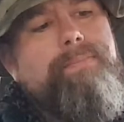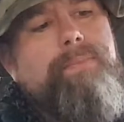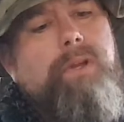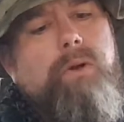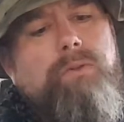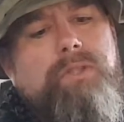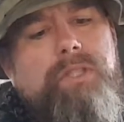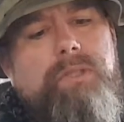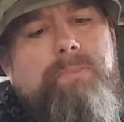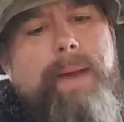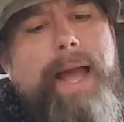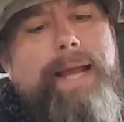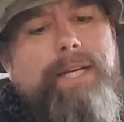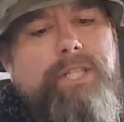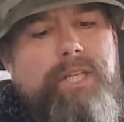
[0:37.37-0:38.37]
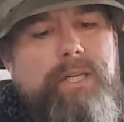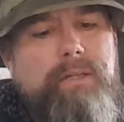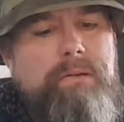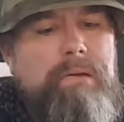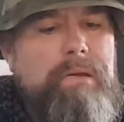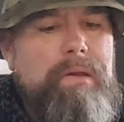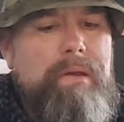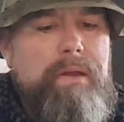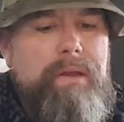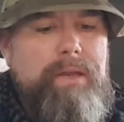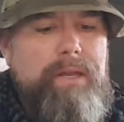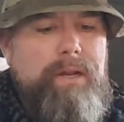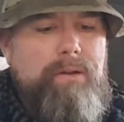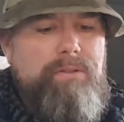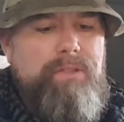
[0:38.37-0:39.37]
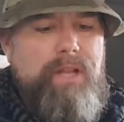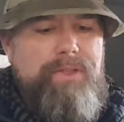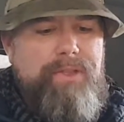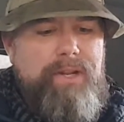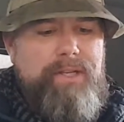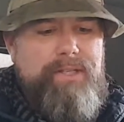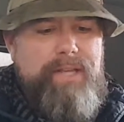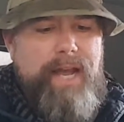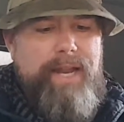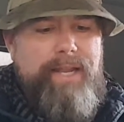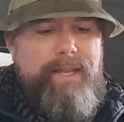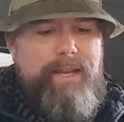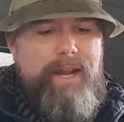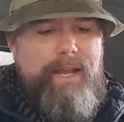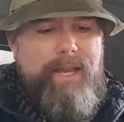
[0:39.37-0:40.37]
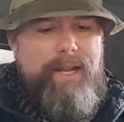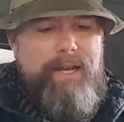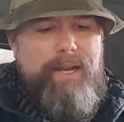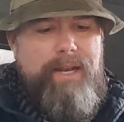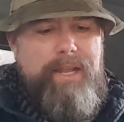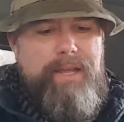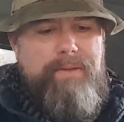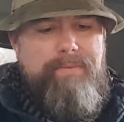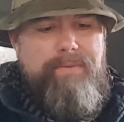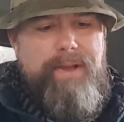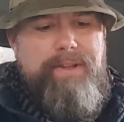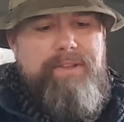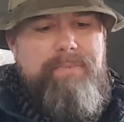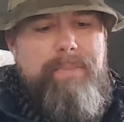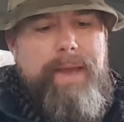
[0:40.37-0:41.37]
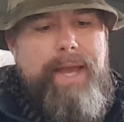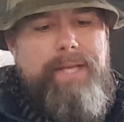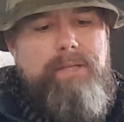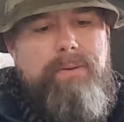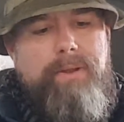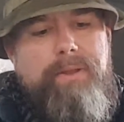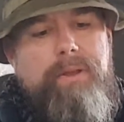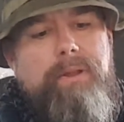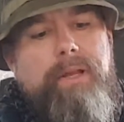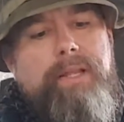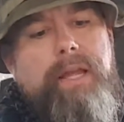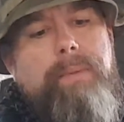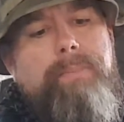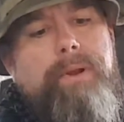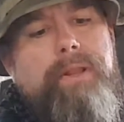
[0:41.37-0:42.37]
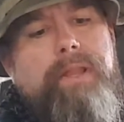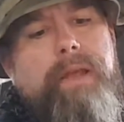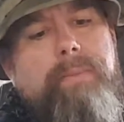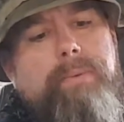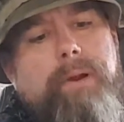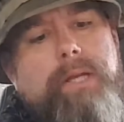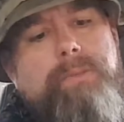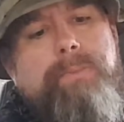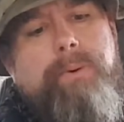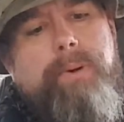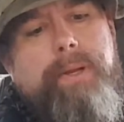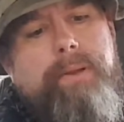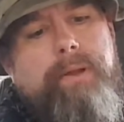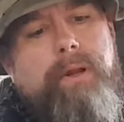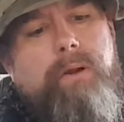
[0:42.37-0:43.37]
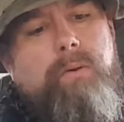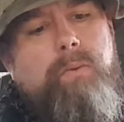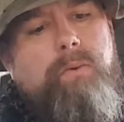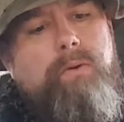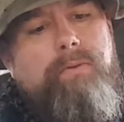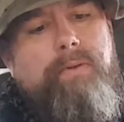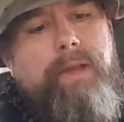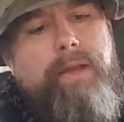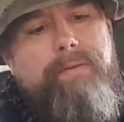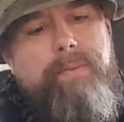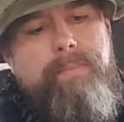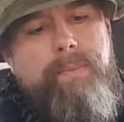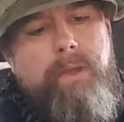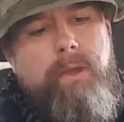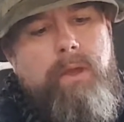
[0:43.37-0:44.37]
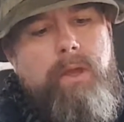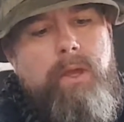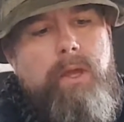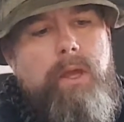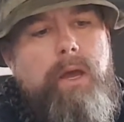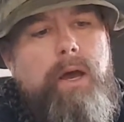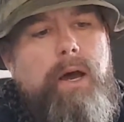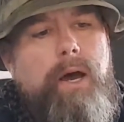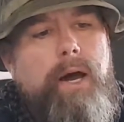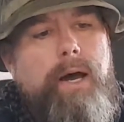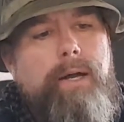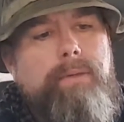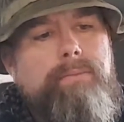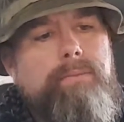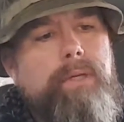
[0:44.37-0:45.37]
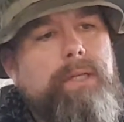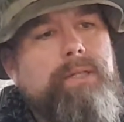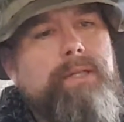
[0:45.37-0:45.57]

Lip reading: Cold Steel's packaging, you know, it's nothing exciting. You're not getting any fancy bags or anything like that, but at their price point, you know, we'll forgive them. Like I